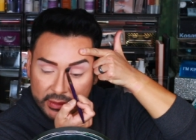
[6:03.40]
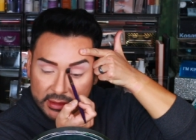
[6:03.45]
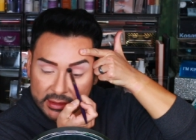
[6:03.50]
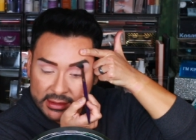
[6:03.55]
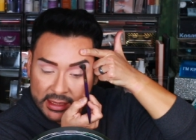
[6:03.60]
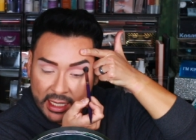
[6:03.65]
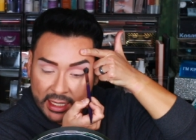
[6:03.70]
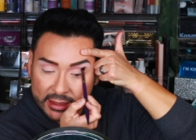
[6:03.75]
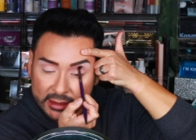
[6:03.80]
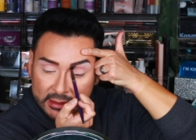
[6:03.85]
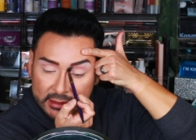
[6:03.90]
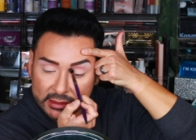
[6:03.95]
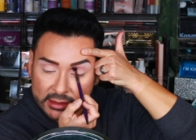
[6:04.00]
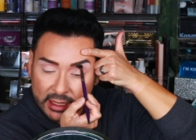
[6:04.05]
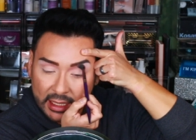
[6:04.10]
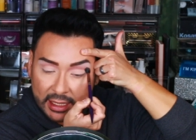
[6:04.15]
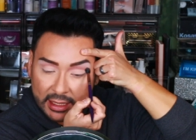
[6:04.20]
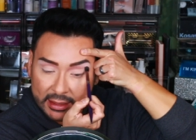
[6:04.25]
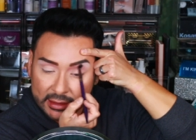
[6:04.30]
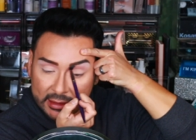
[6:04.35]
the tightened
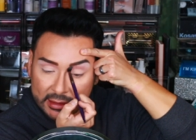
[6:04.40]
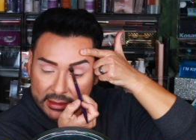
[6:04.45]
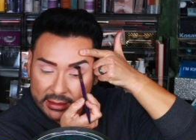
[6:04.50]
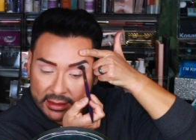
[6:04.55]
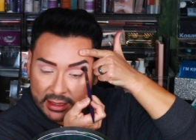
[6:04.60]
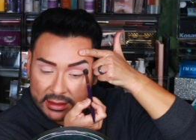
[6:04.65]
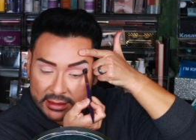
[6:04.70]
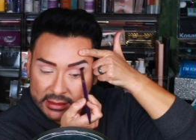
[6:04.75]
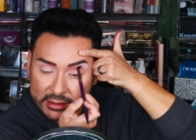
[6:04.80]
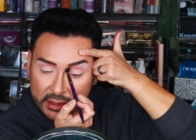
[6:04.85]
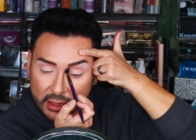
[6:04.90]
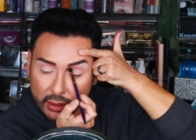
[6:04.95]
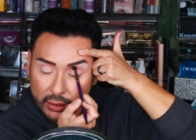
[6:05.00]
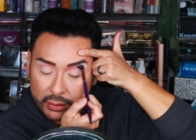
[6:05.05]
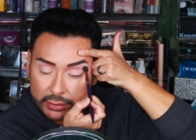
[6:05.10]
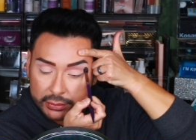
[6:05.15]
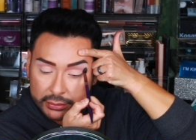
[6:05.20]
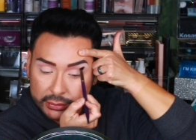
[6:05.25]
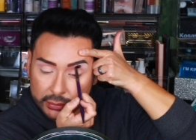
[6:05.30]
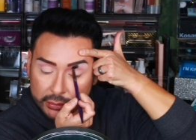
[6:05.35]
eyelid like so.
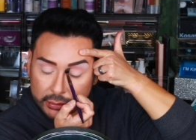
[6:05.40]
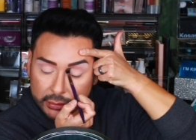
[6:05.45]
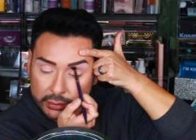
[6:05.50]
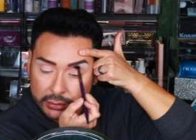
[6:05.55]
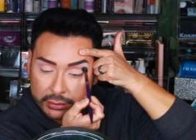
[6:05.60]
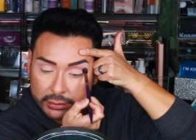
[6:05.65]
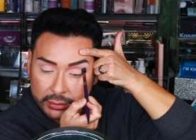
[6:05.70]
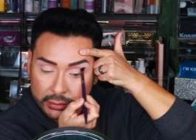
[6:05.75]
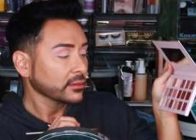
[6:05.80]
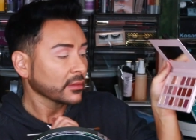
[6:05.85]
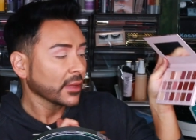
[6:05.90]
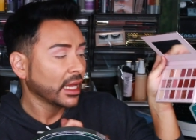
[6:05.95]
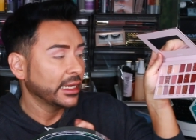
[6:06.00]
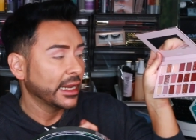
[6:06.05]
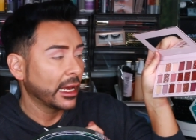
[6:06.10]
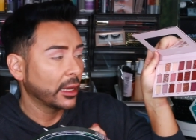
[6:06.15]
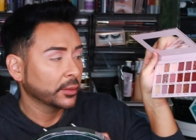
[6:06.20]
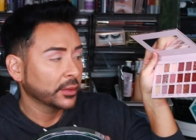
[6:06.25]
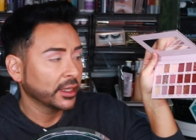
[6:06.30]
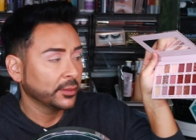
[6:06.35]

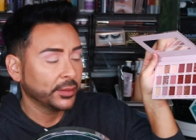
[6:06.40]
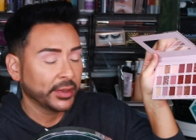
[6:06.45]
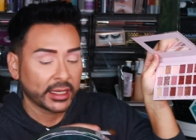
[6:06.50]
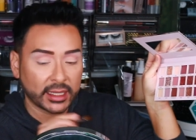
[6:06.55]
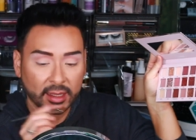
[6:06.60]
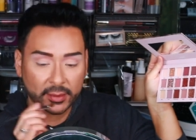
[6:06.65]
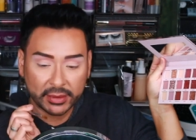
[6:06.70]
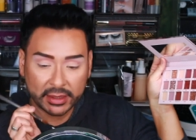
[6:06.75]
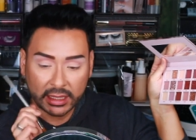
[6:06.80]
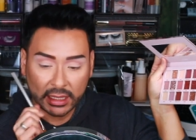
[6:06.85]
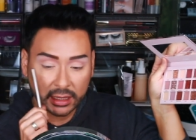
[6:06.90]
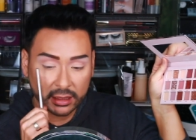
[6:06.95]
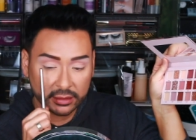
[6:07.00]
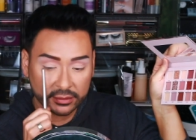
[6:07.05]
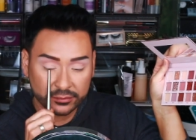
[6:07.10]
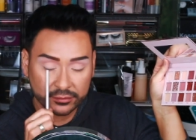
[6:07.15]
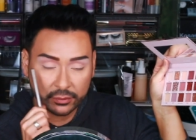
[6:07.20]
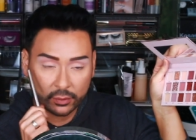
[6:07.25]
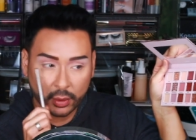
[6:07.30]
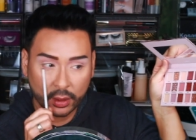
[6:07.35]
Now I'm gonna pick up a
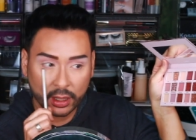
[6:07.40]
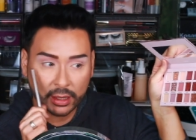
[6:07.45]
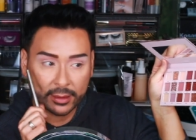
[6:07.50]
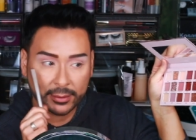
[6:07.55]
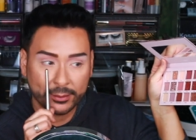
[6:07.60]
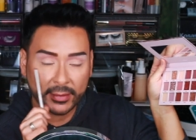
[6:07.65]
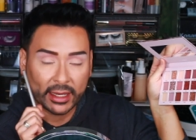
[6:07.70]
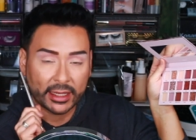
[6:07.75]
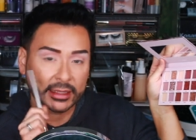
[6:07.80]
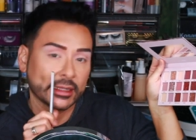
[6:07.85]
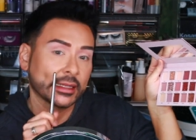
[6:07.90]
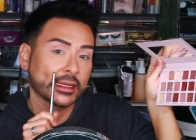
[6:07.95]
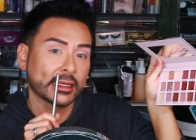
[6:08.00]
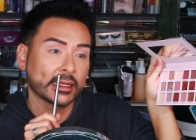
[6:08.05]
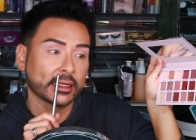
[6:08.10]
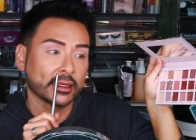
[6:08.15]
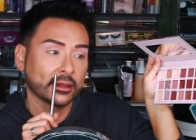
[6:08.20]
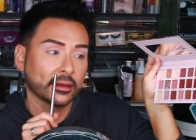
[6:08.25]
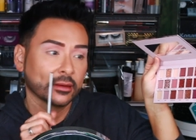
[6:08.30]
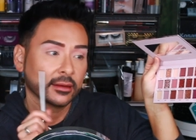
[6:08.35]
color for my lid.